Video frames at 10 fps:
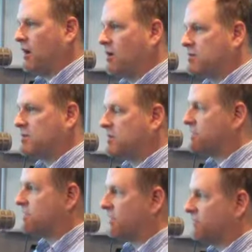House, and
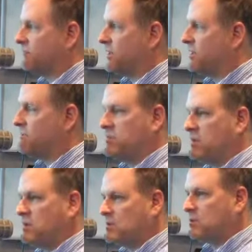it's like being the
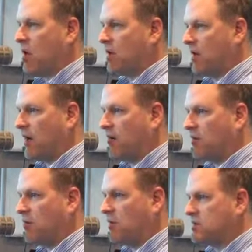Beatles walking out.
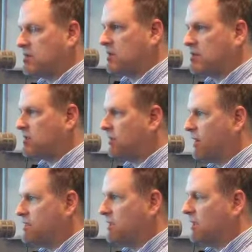I mean, it's
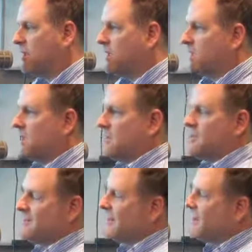crazy.
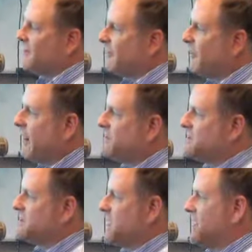Full
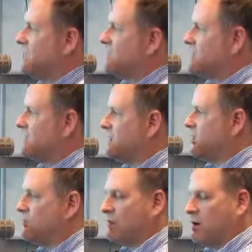House is on in
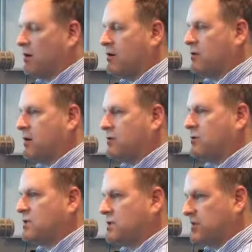over 100
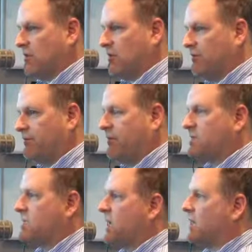countries still.
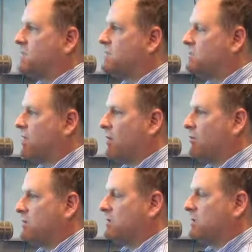It's on 2
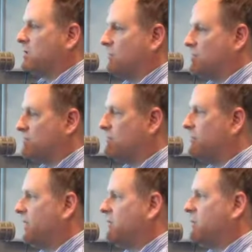networks here, ABC
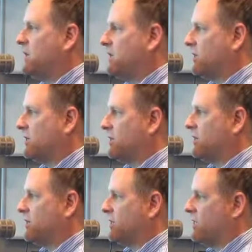Family and
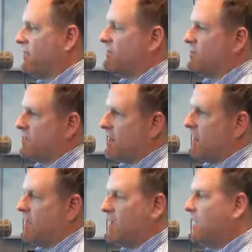Nickelodeon, every
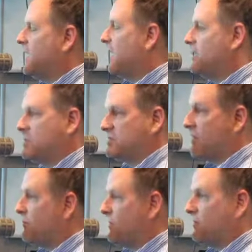day. And there's
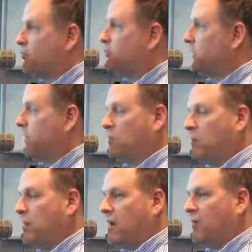something in the Kool-Aid, and
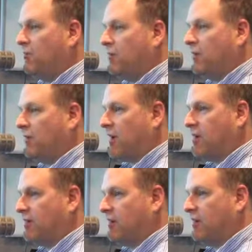we can't figure it out.